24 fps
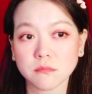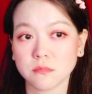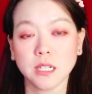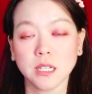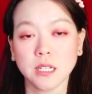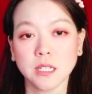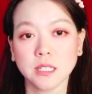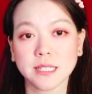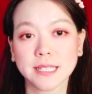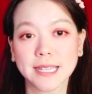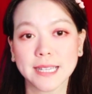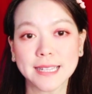
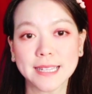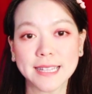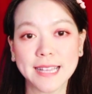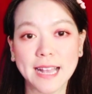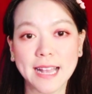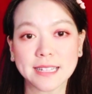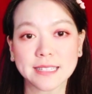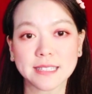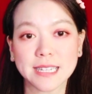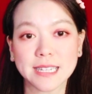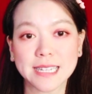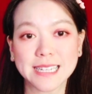Skin
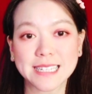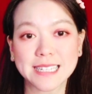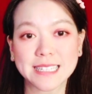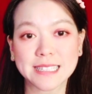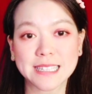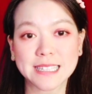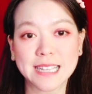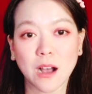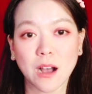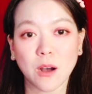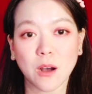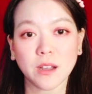cancer is
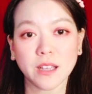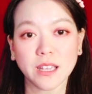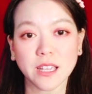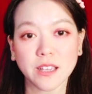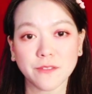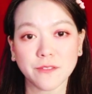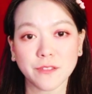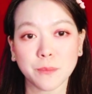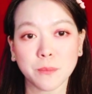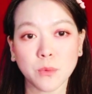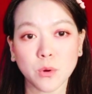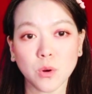now even
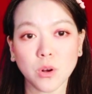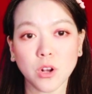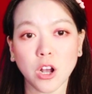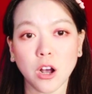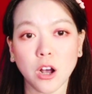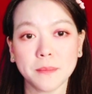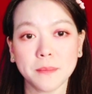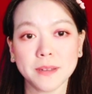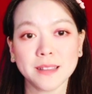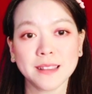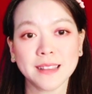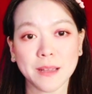more
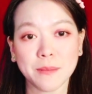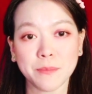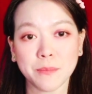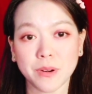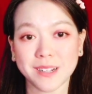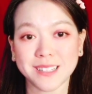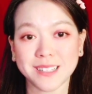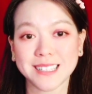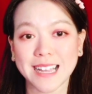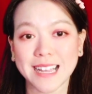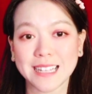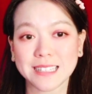common than breast
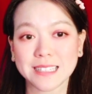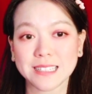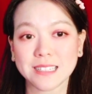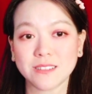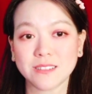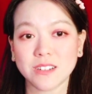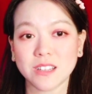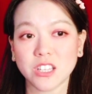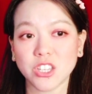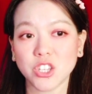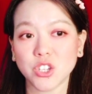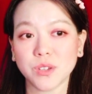cancer in
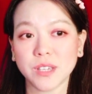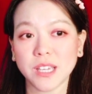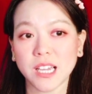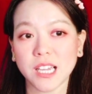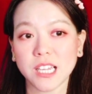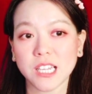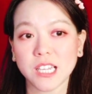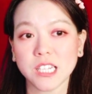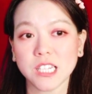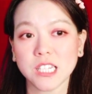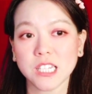the UK.